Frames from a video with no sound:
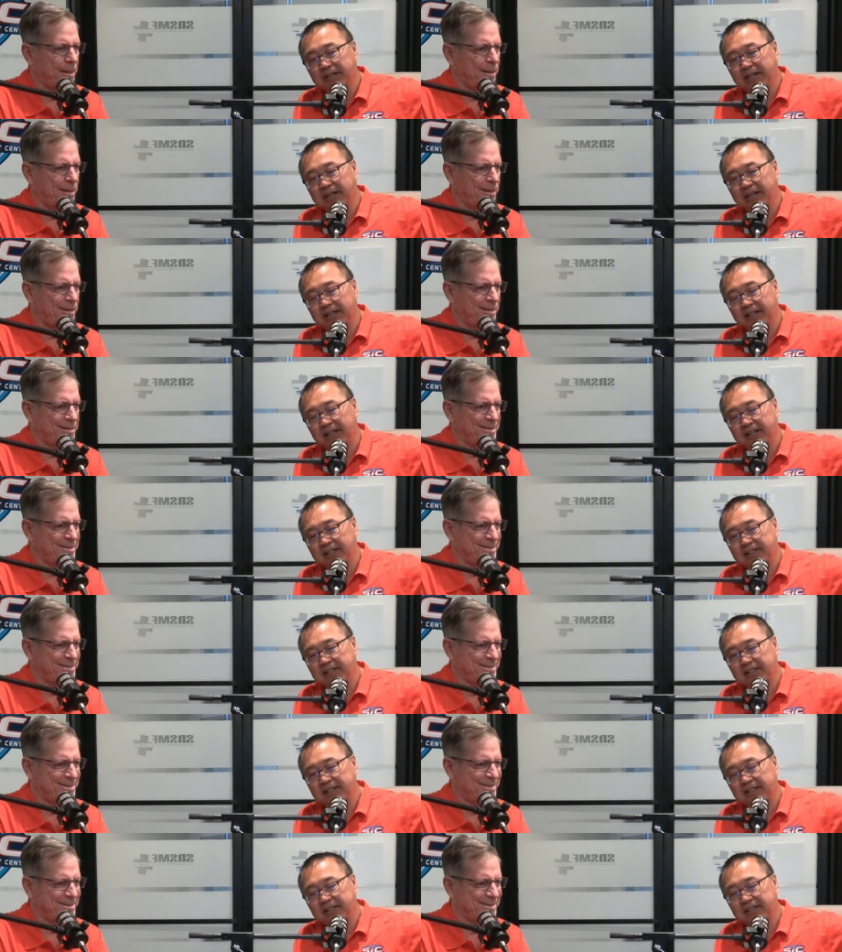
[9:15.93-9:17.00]
Speaker 1: night
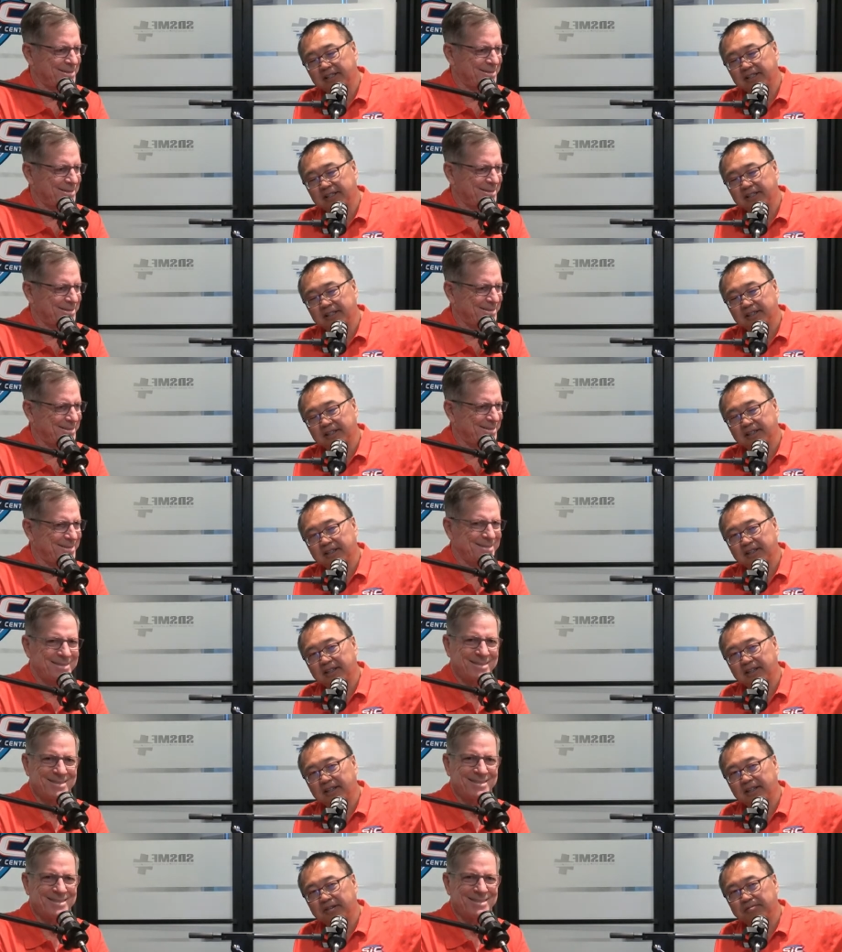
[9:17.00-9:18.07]
against
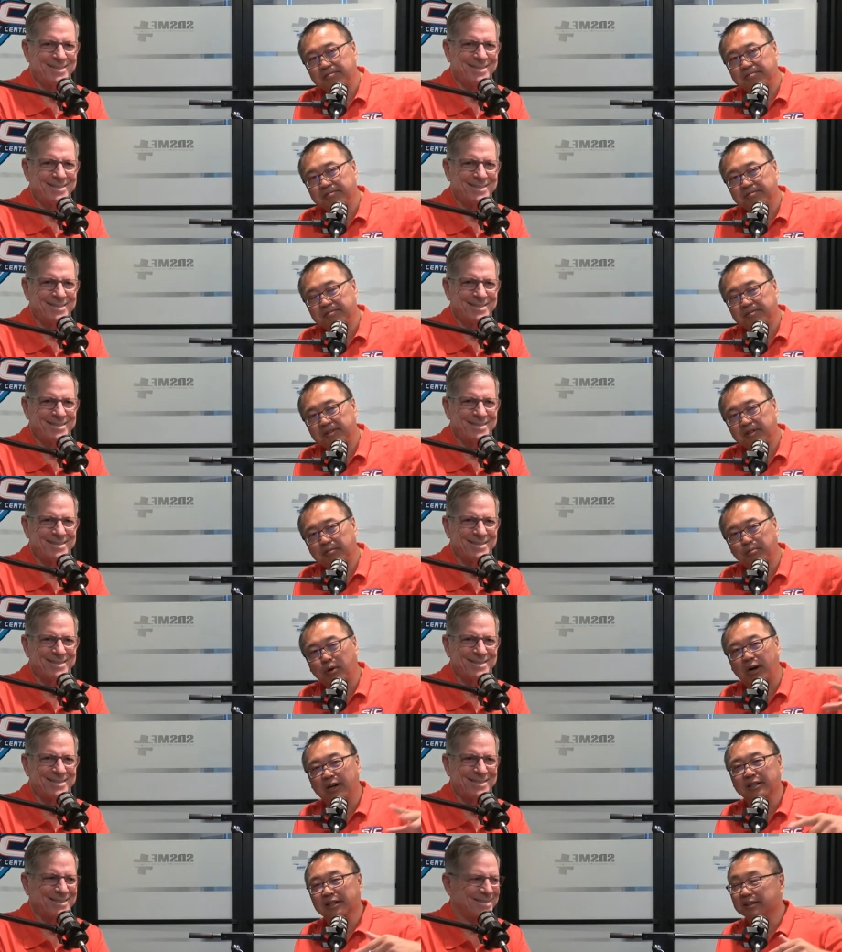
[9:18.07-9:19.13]
um, Broncos.
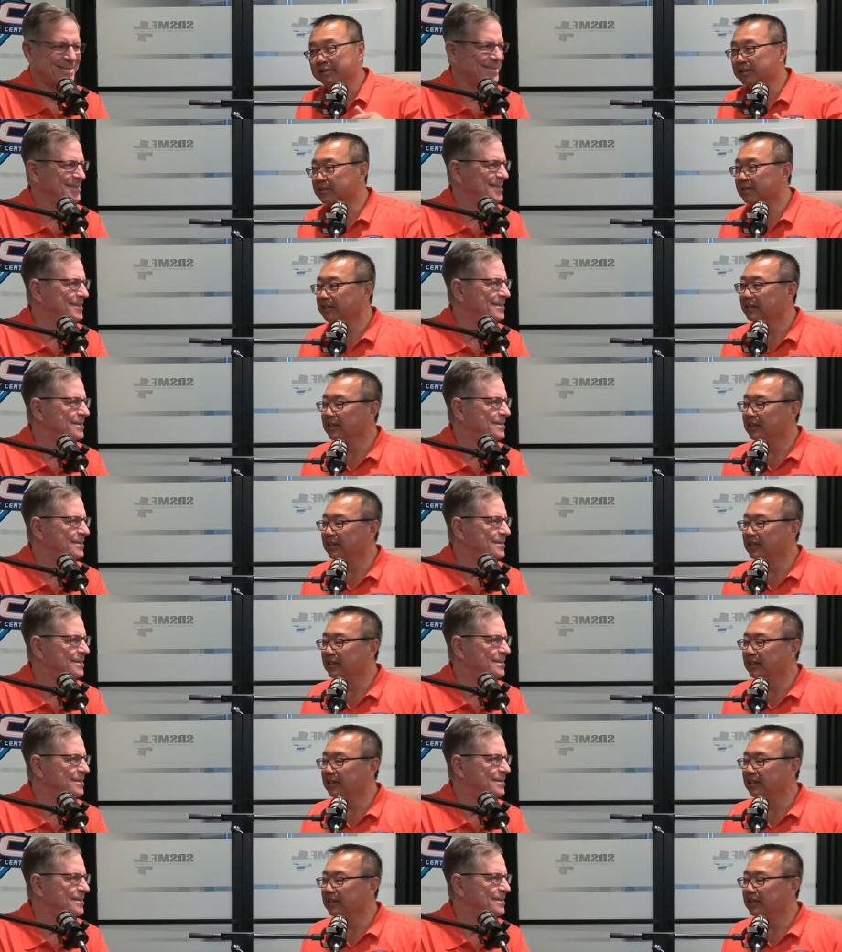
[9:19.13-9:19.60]
Broncos.